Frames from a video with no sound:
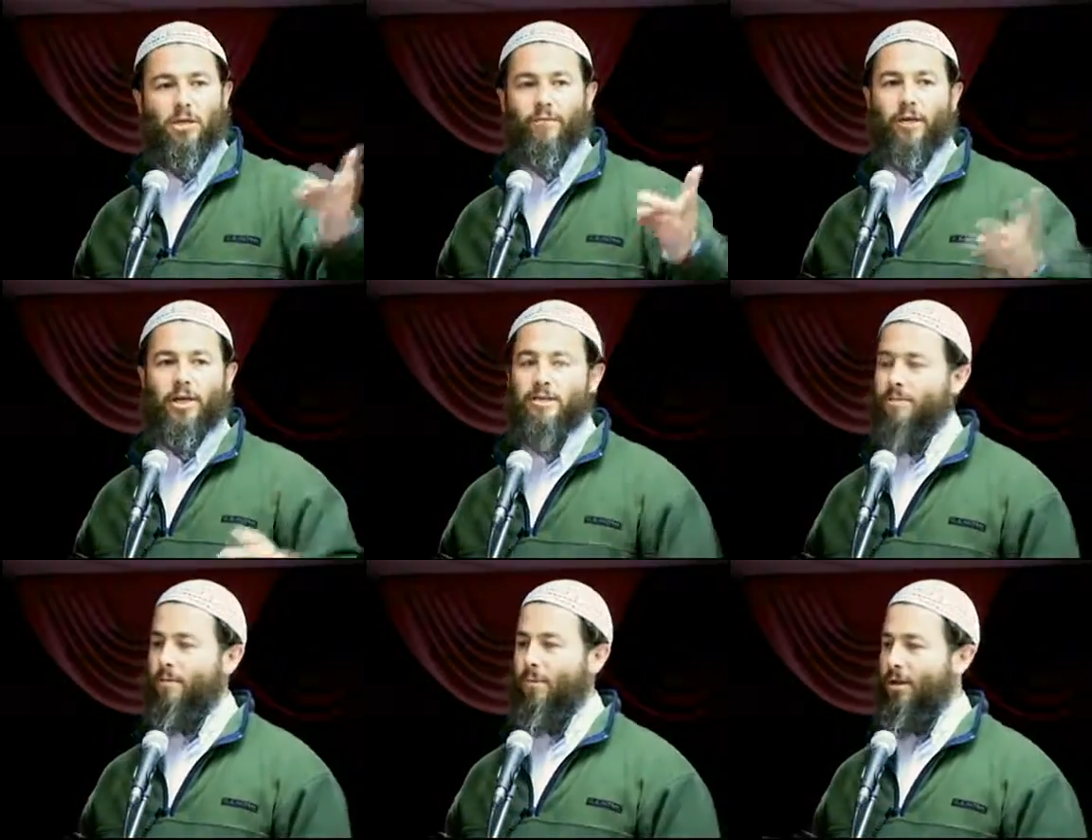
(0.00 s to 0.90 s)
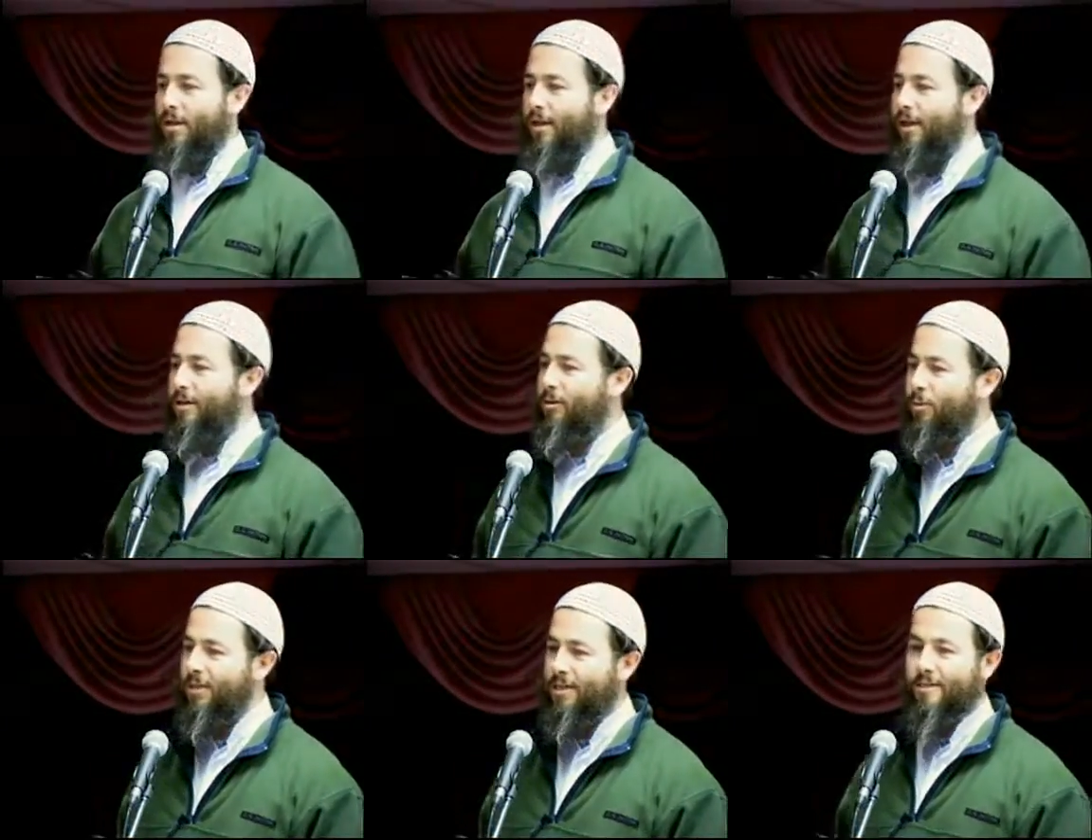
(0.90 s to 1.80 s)
a device, a bucket, I don't know
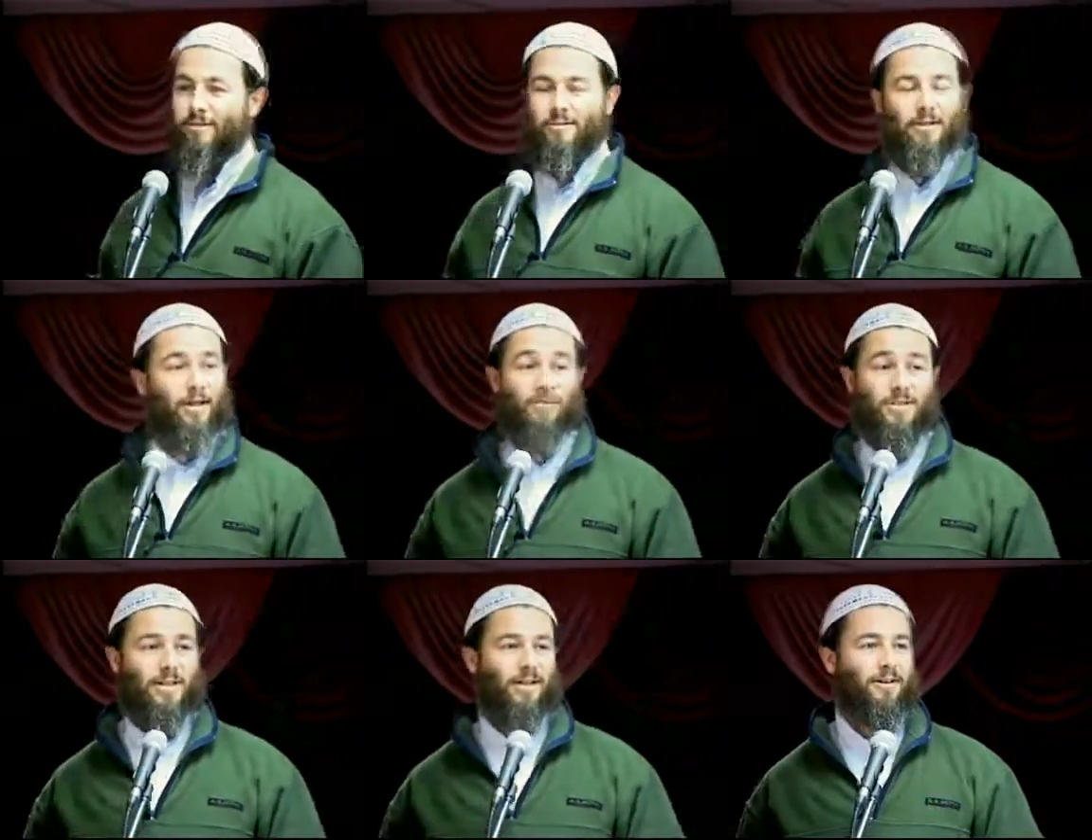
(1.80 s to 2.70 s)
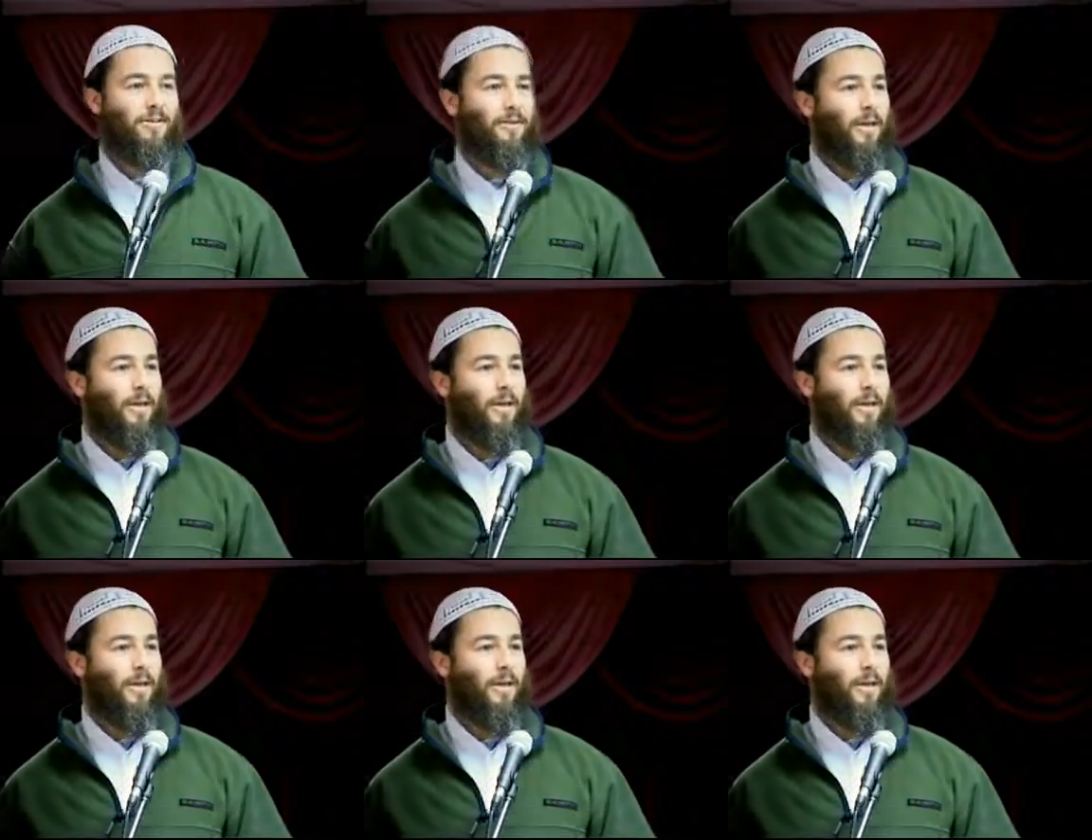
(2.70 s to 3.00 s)
what it is, I haven't seen it.